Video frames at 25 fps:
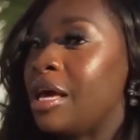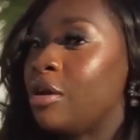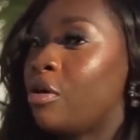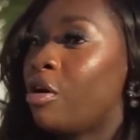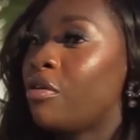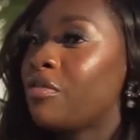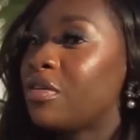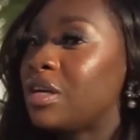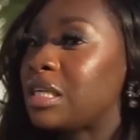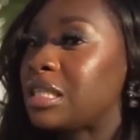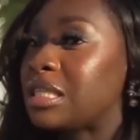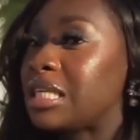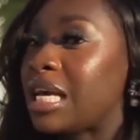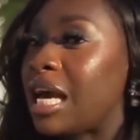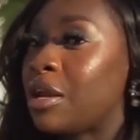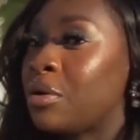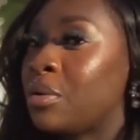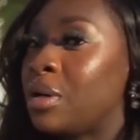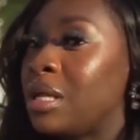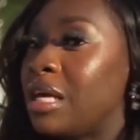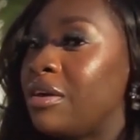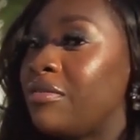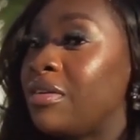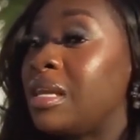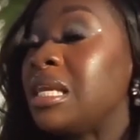And obviously, I
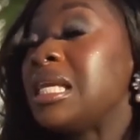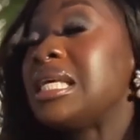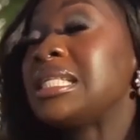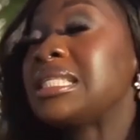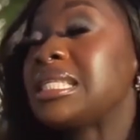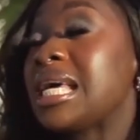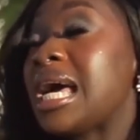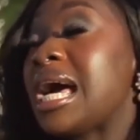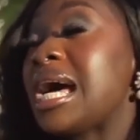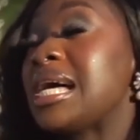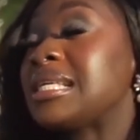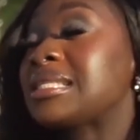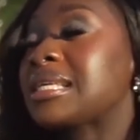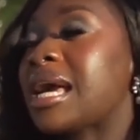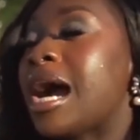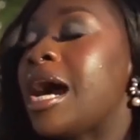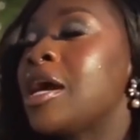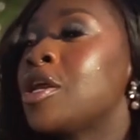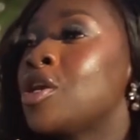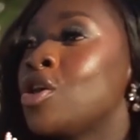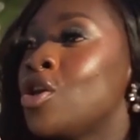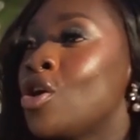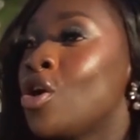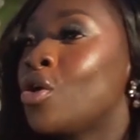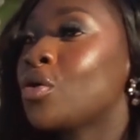don't even need to ask.
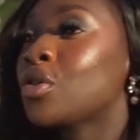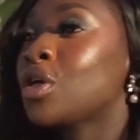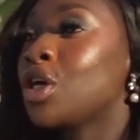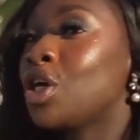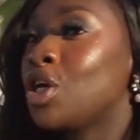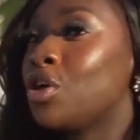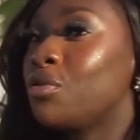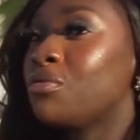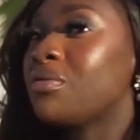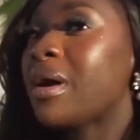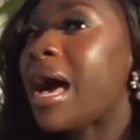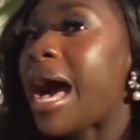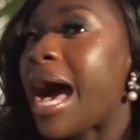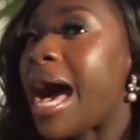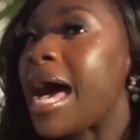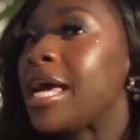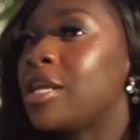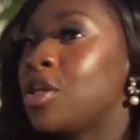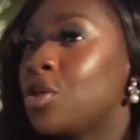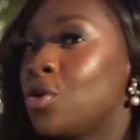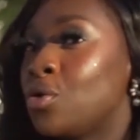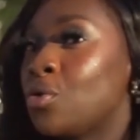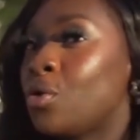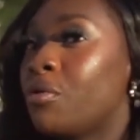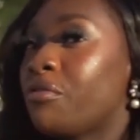I know that you've had
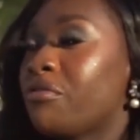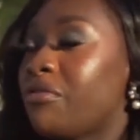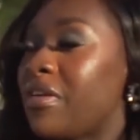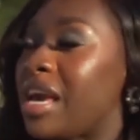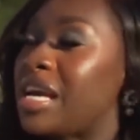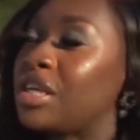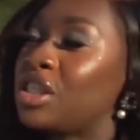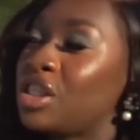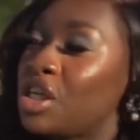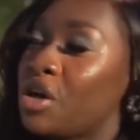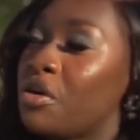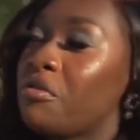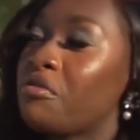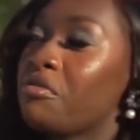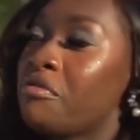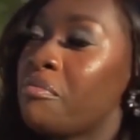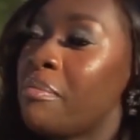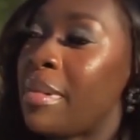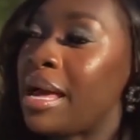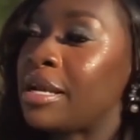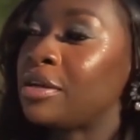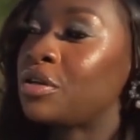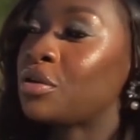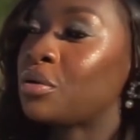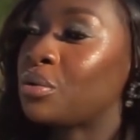your fair share of
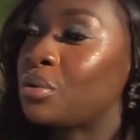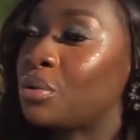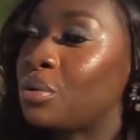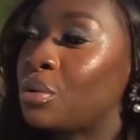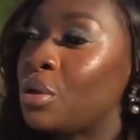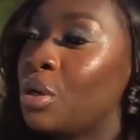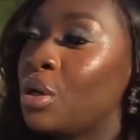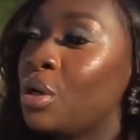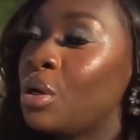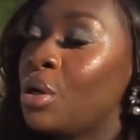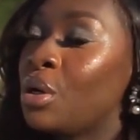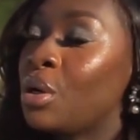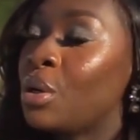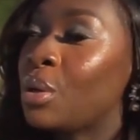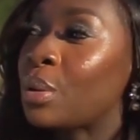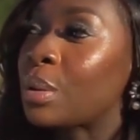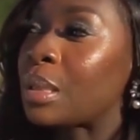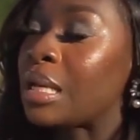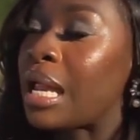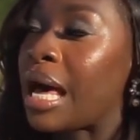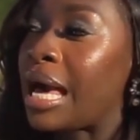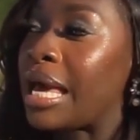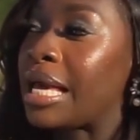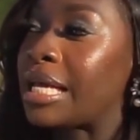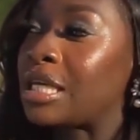mental,
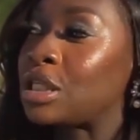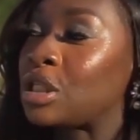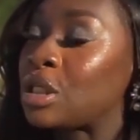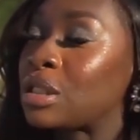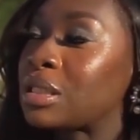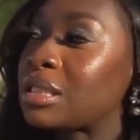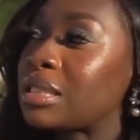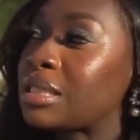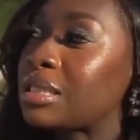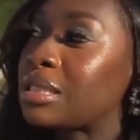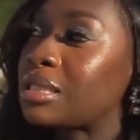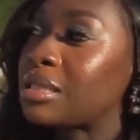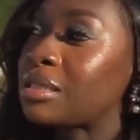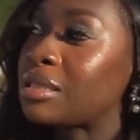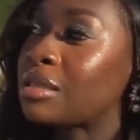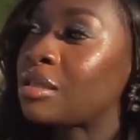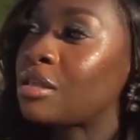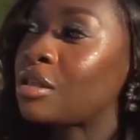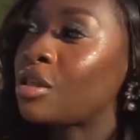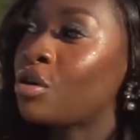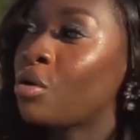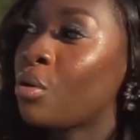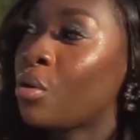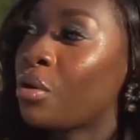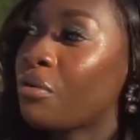just
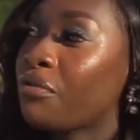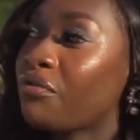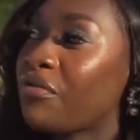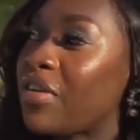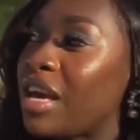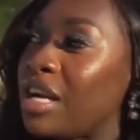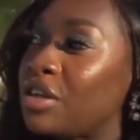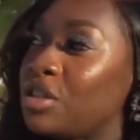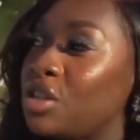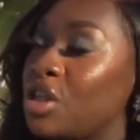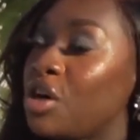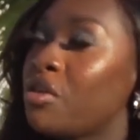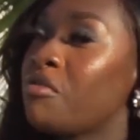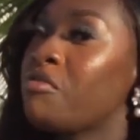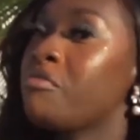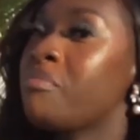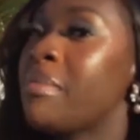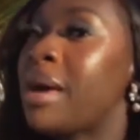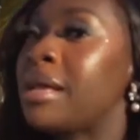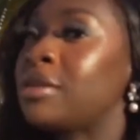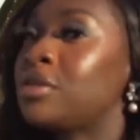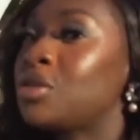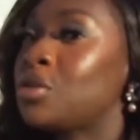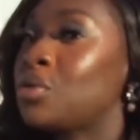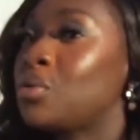your fair share of
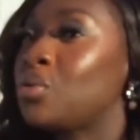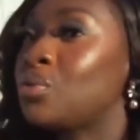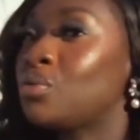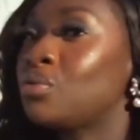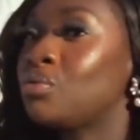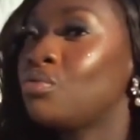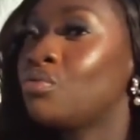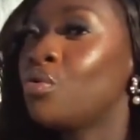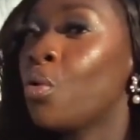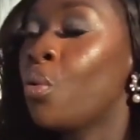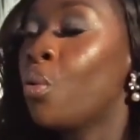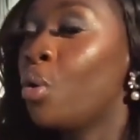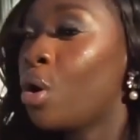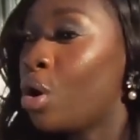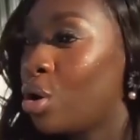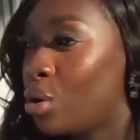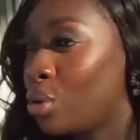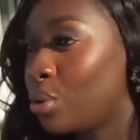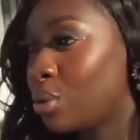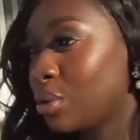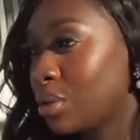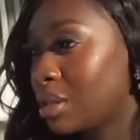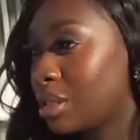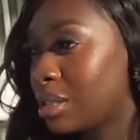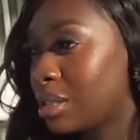mental woes.